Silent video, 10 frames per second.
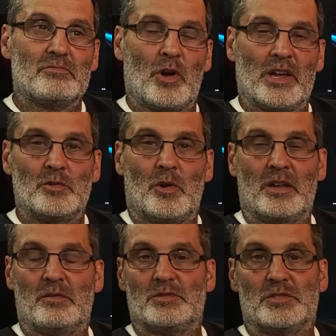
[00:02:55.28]
don't
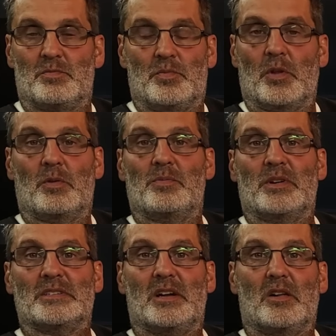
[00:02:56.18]
I just build one
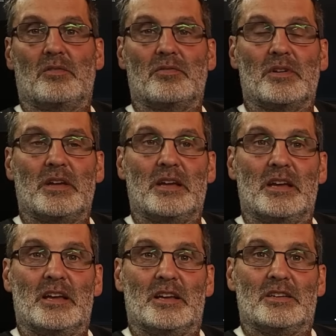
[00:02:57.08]
myself?
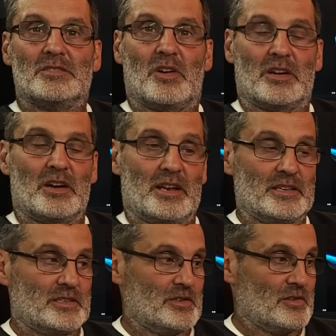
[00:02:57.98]
So I got
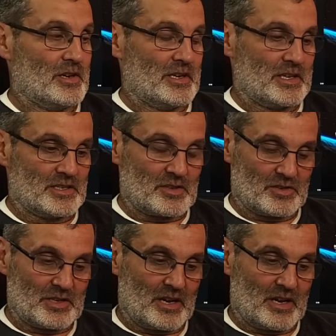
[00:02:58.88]
into it, I started